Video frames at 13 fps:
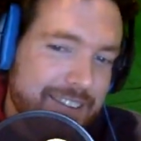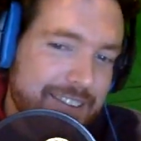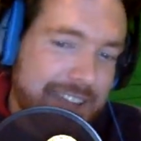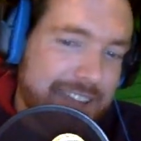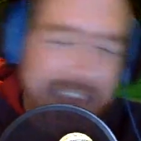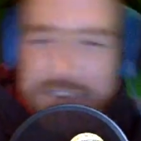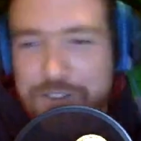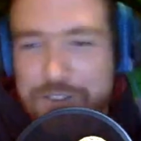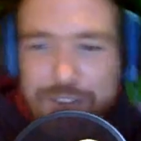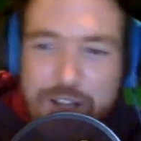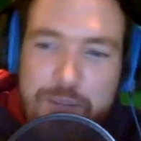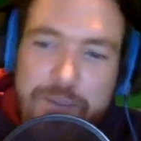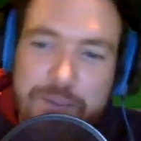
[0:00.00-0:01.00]

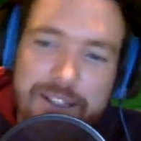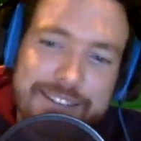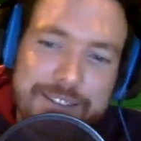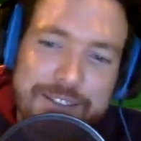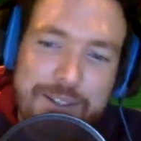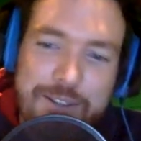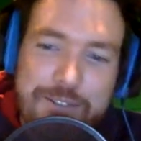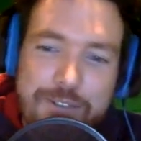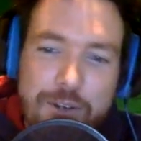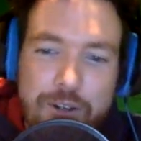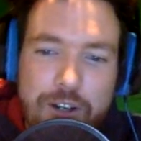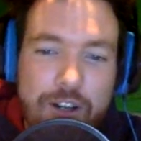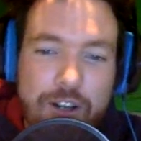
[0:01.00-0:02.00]
canceled on me, so the
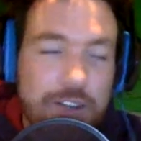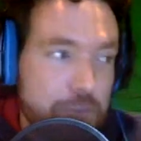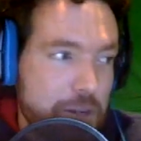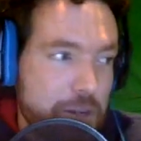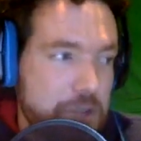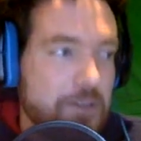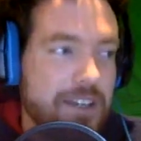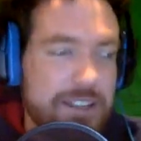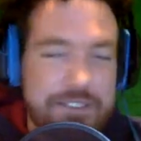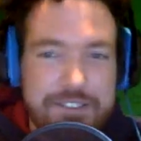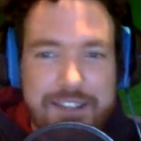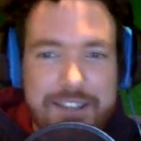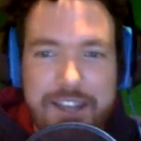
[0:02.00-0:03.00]
phone call to special
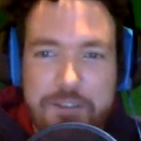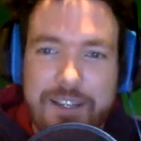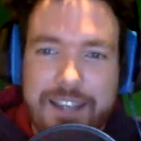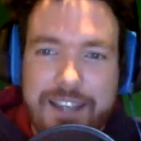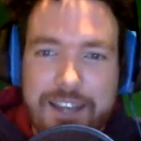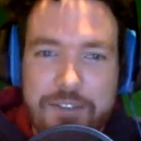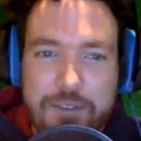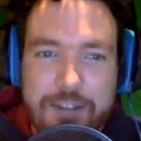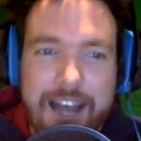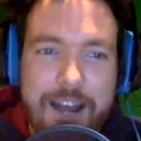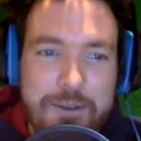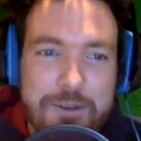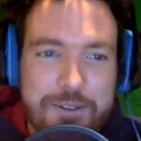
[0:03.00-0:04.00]
guest has been canceled.
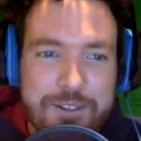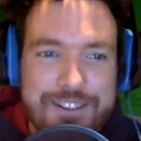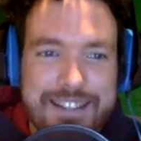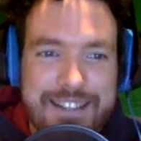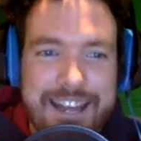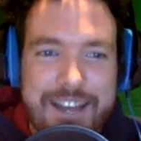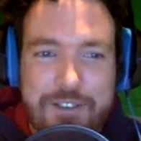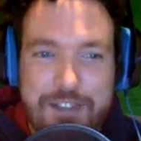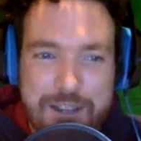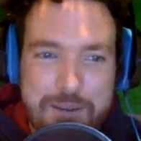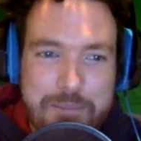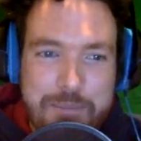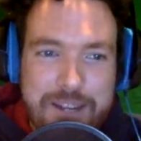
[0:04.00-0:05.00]
I was going to ask
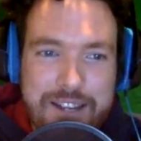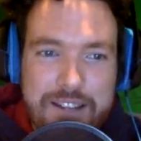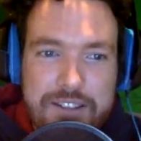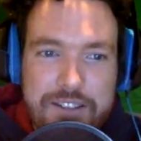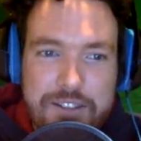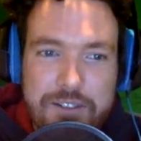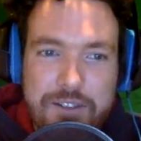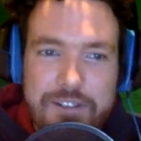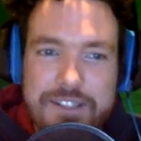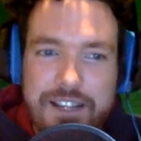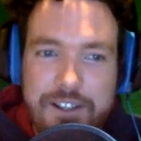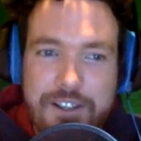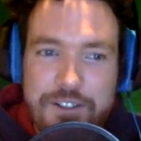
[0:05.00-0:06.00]
him to
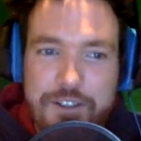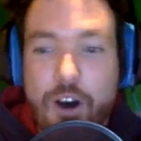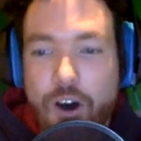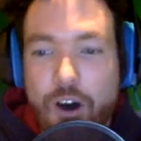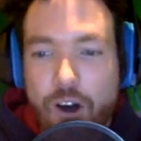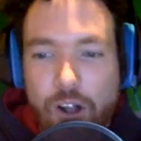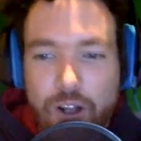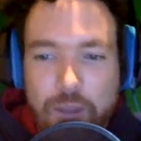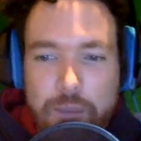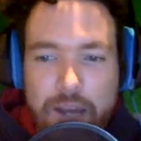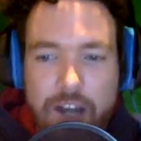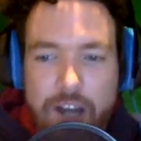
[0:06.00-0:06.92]
tell us all about